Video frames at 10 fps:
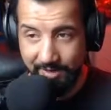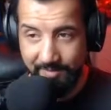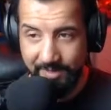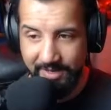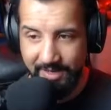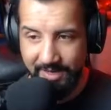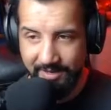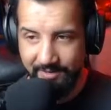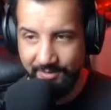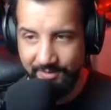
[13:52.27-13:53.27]
Good night.
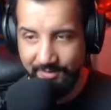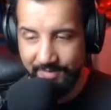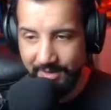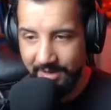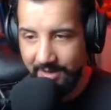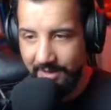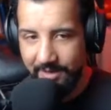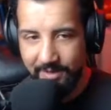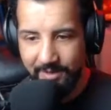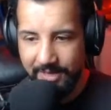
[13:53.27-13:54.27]
Ooh.
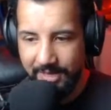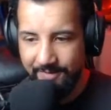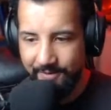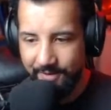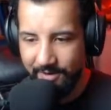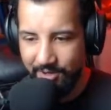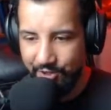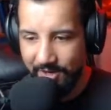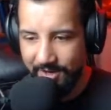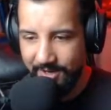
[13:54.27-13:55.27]
Okay, for our
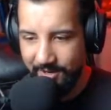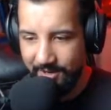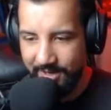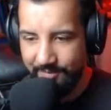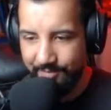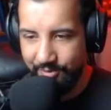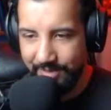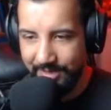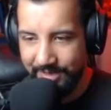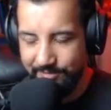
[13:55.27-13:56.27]
junk here, I'm going to pull
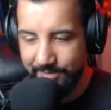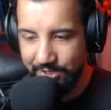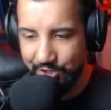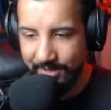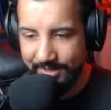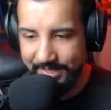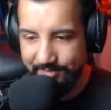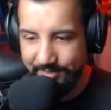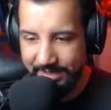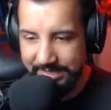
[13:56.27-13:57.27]
out as much junk as
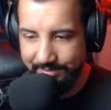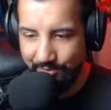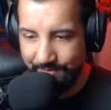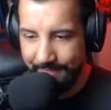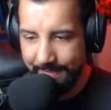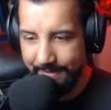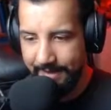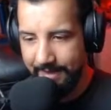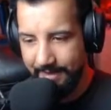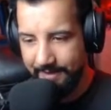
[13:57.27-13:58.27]
possible
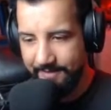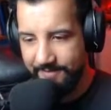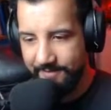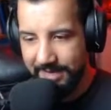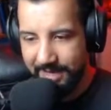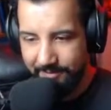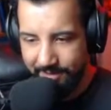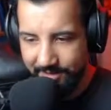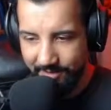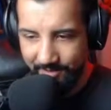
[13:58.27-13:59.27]
from down
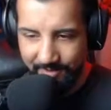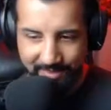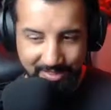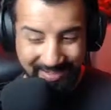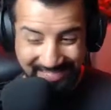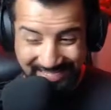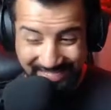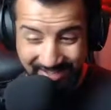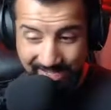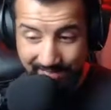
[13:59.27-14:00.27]
below so I can sell
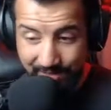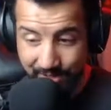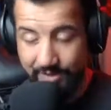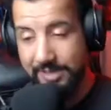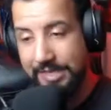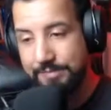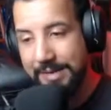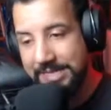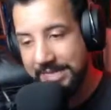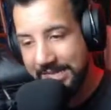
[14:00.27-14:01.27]
it individually. This
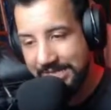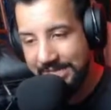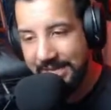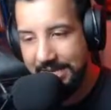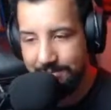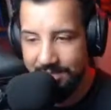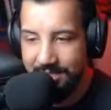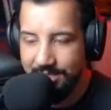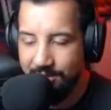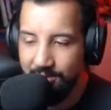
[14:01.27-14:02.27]
might take a second, but it's
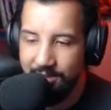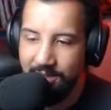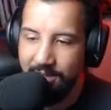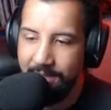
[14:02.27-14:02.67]
okay.